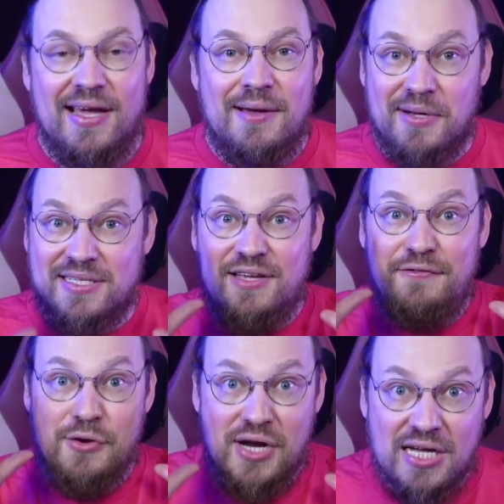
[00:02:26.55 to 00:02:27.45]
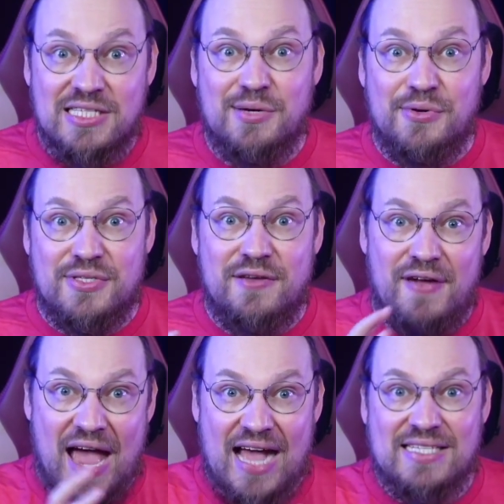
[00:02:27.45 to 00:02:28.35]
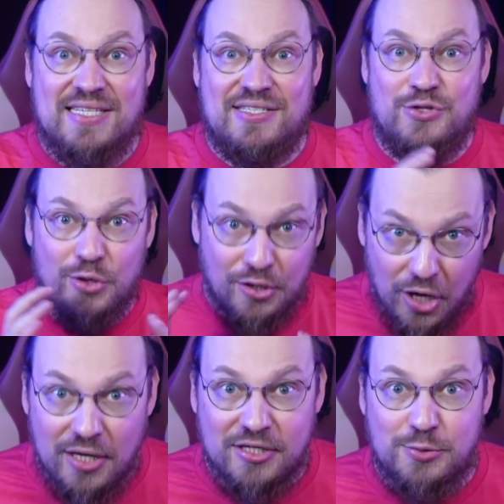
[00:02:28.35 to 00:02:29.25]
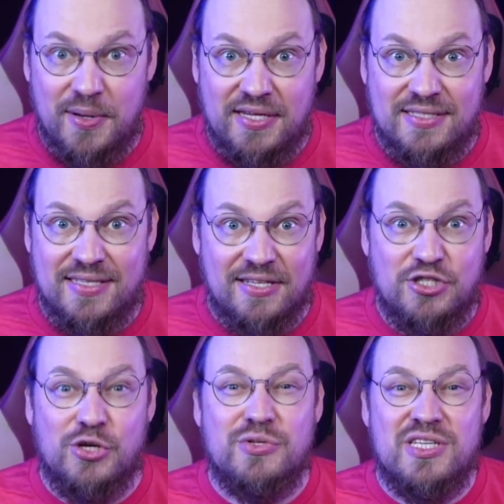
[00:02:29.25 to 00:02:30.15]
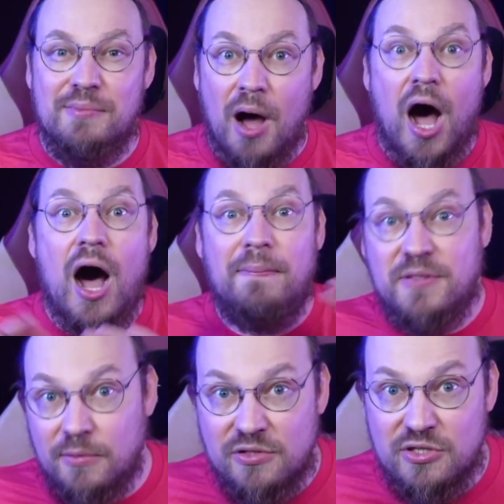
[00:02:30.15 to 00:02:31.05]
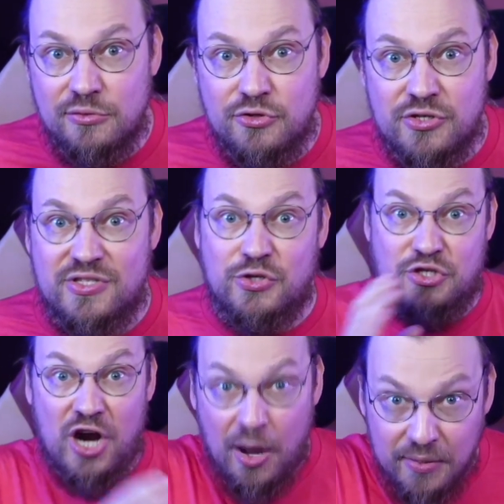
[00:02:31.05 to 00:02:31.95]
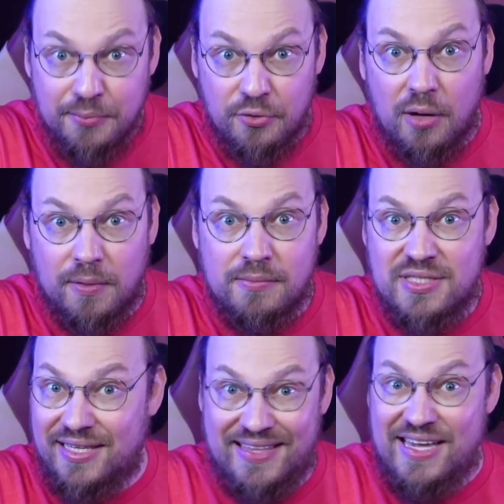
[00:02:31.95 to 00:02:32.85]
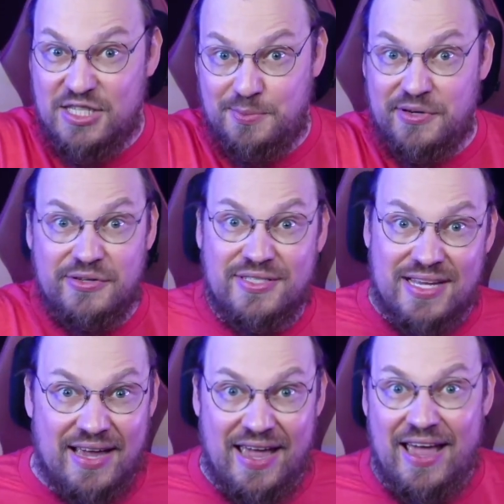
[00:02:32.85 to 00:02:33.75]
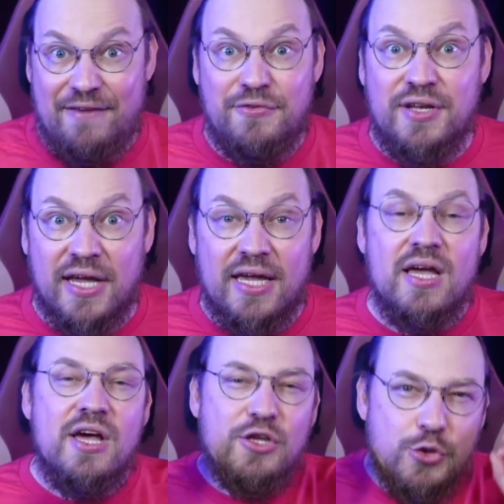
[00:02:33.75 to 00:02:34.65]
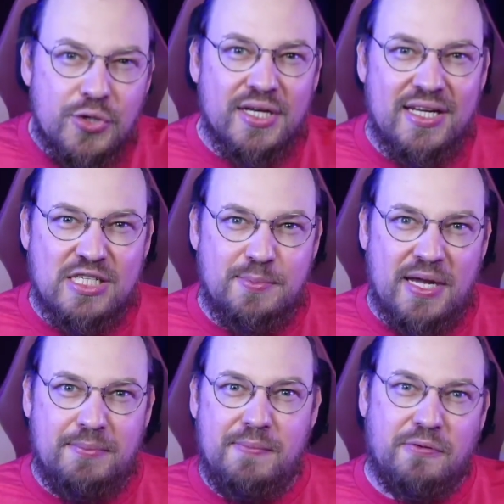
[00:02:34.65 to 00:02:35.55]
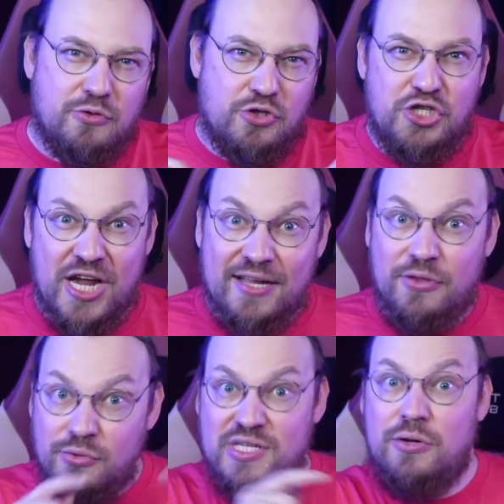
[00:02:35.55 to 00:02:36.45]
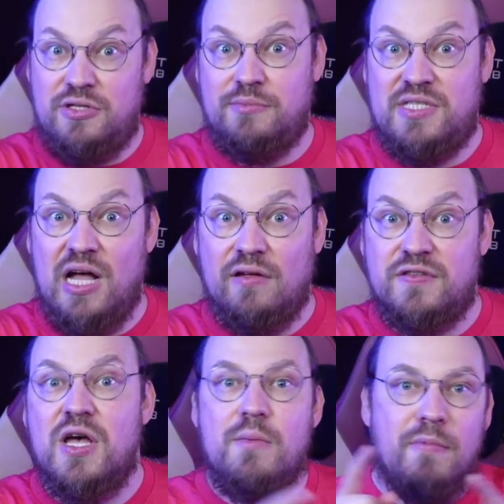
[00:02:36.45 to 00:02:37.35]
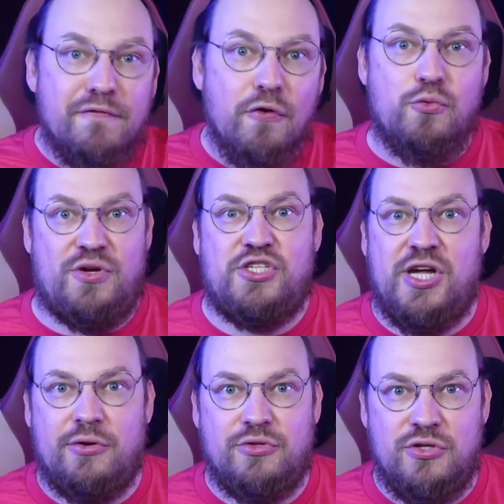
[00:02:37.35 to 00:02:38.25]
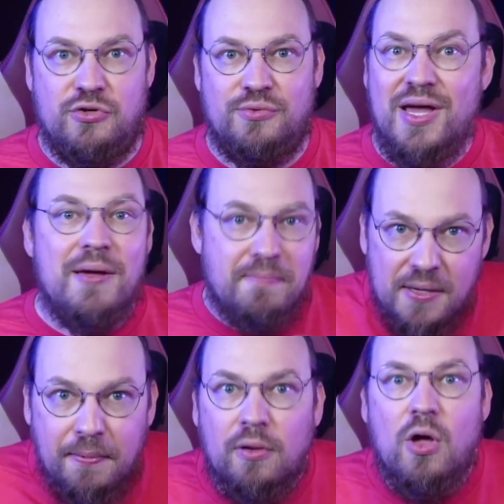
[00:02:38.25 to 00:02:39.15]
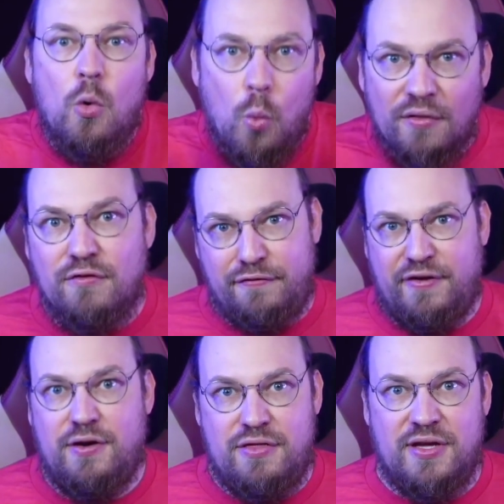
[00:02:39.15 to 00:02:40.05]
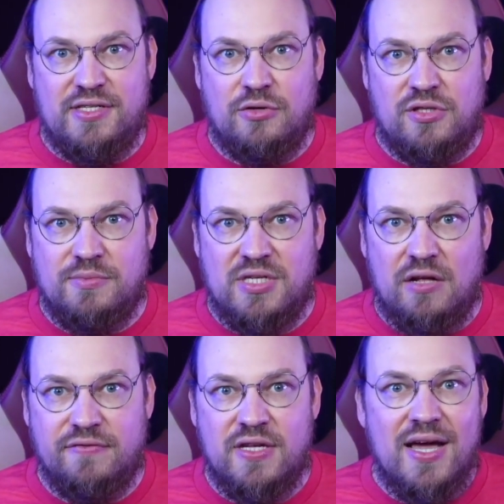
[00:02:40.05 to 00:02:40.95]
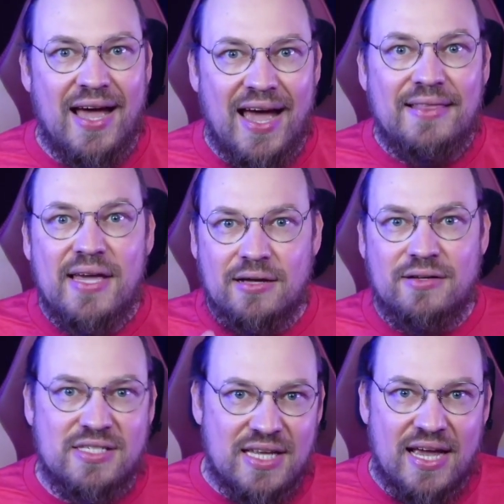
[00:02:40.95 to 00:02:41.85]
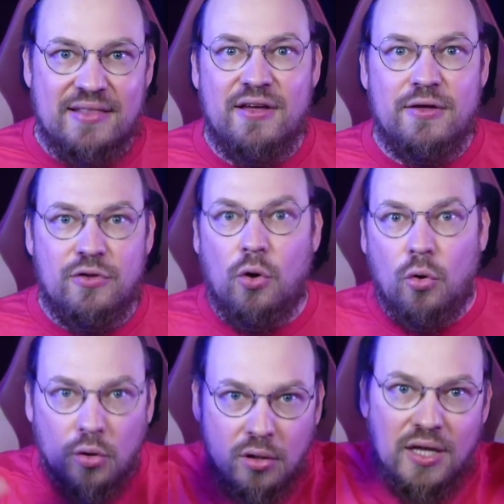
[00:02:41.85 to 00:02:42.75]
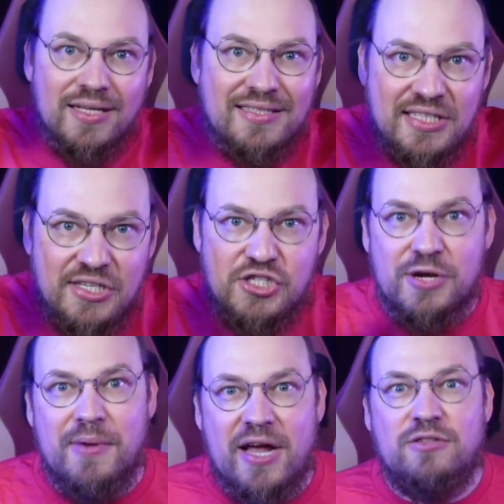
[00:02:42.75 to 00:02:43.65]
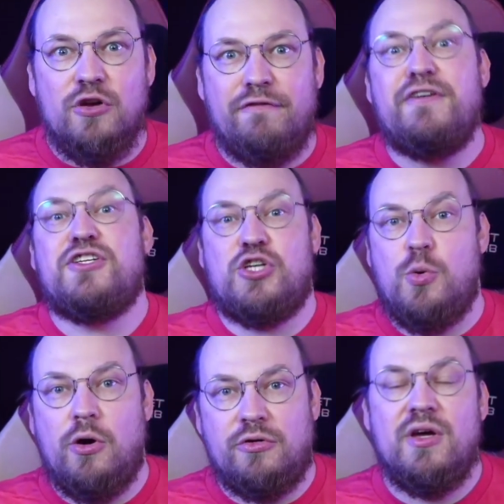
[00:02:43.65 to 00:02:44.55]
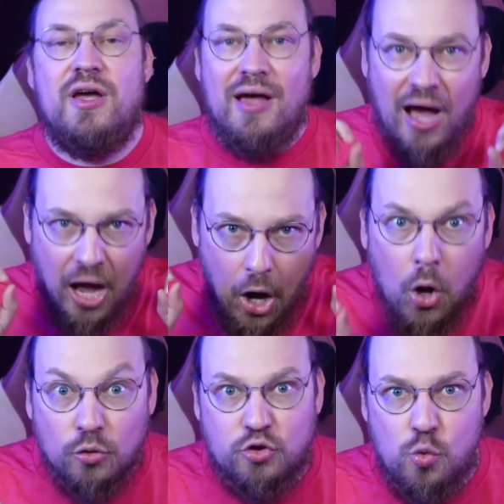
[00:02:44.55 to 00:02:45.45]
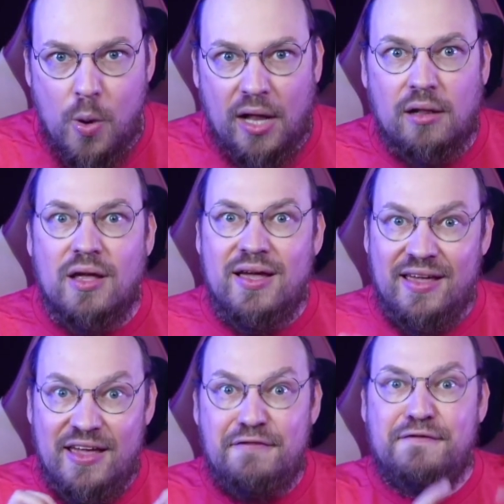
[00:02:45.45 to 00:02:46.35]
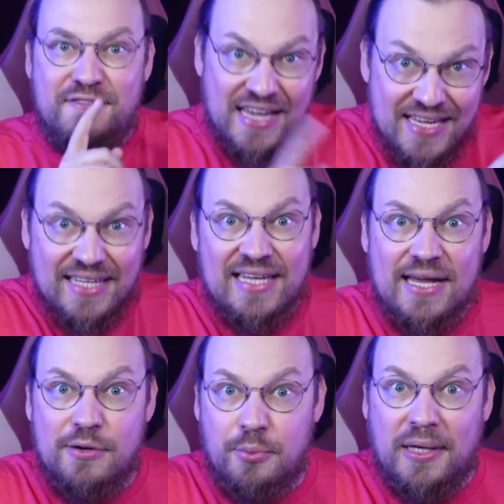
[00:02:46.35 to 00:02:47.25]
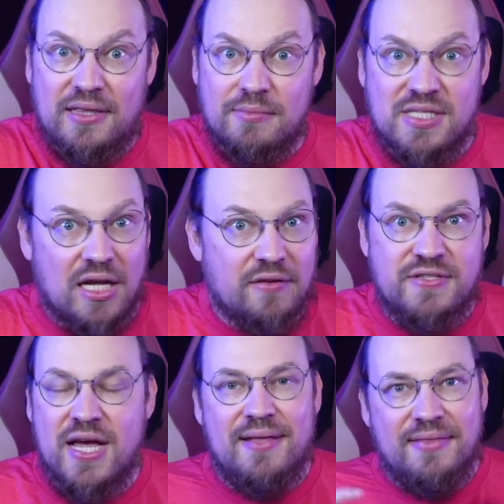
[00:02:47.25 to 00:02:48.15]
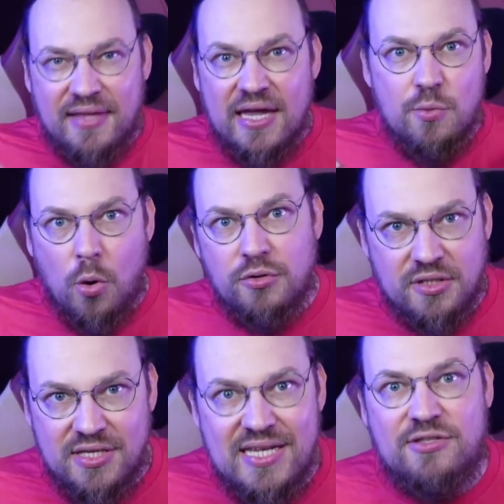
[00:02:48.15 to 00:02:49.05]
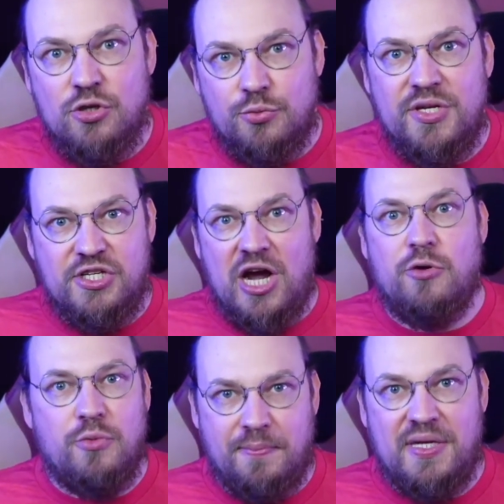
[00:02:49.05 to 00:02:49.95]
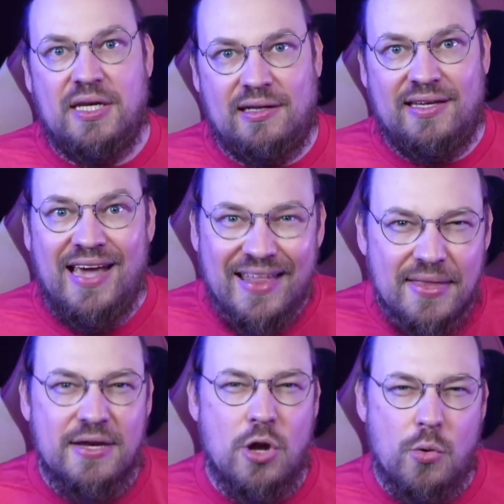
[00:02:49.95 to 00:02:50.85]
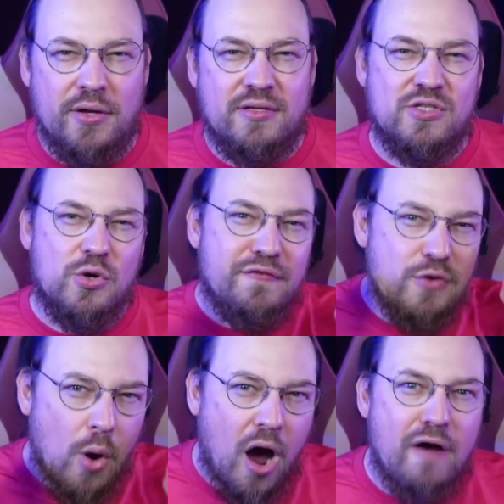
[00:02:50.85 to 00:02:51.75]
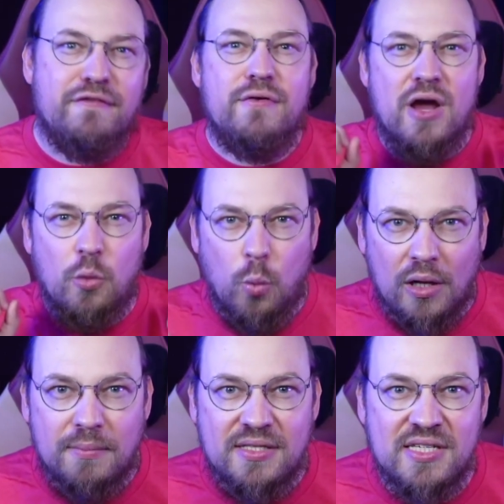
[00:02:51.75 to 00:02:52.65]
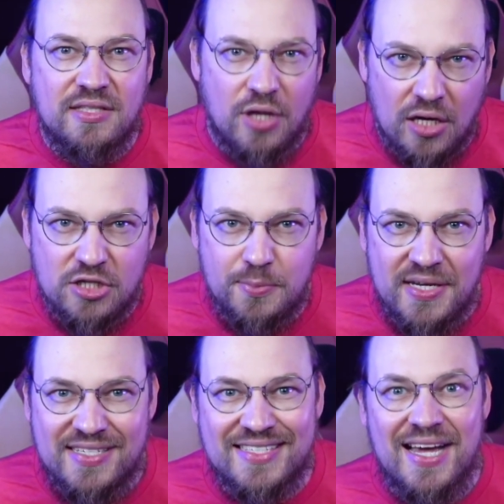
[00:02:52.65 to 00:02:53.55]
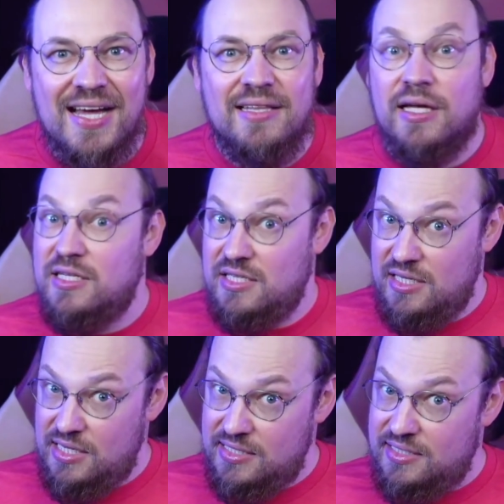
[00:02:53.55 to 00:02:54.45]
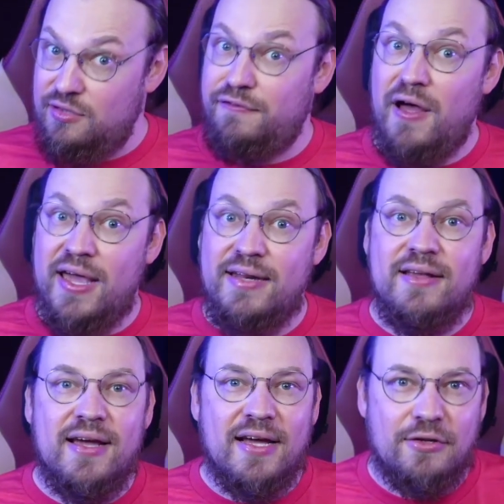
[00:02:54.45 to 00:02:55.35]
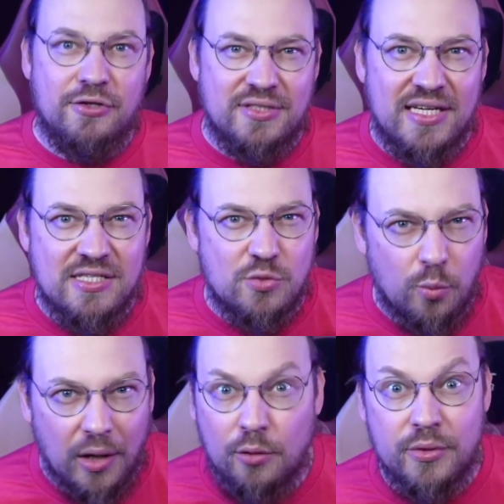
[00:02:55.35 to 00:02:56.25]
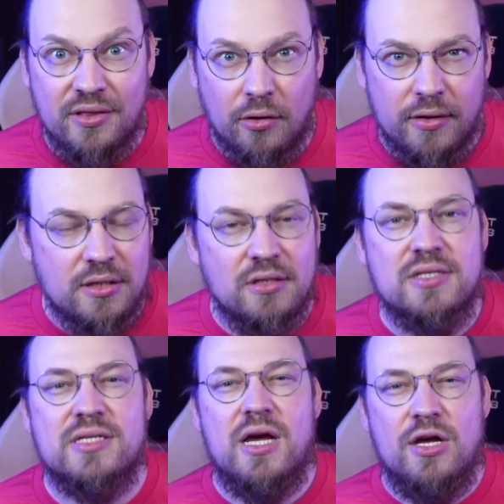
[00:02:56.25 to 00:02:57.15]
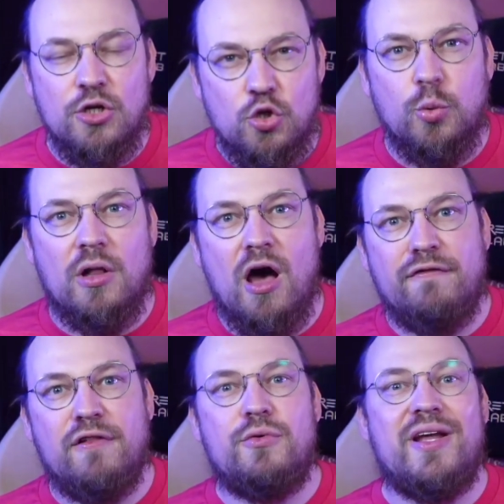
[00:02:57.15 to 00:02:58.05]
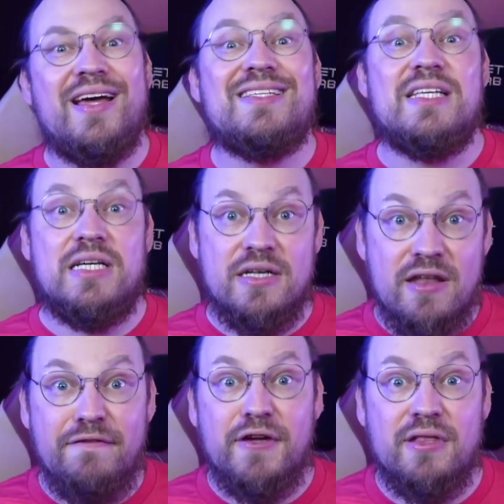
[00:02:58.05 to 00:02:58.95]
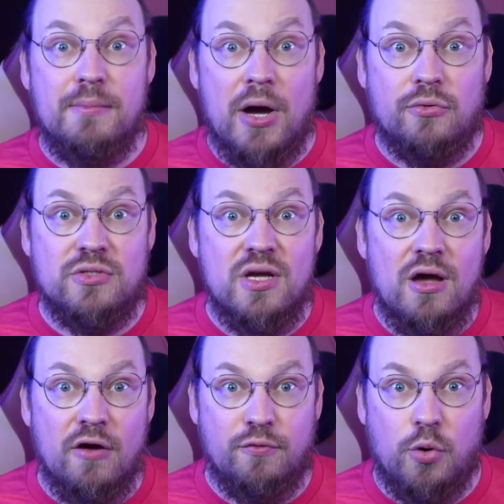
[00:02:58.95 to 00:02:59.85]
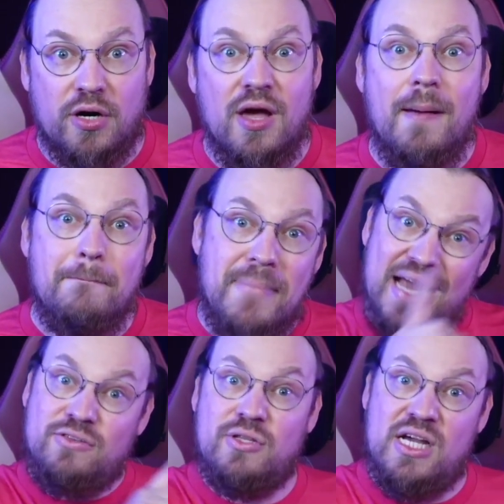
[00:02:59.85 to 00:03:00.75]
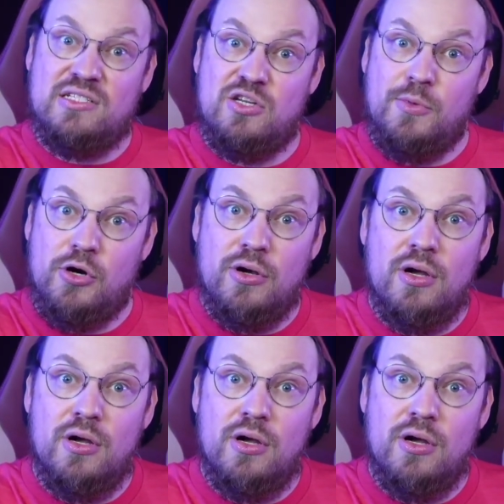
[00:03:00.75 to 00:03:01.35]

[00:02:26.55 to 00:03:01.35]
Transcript: Because if your customers have access to a knowledge base that shows them optimal solutions to common problems that they experience every day, you can expect people to check those out themselves before reaching out to you. People want to figure things out themselves, and they understand the whole teach a man to fish quote all too well. If they can get it right themselves, they won't need to reach out repeatedly, and they know it. So if you offer a well-maintained knowledge base that is easy to find and contains well-written articles, you will offload a significant amount of work back to the customer.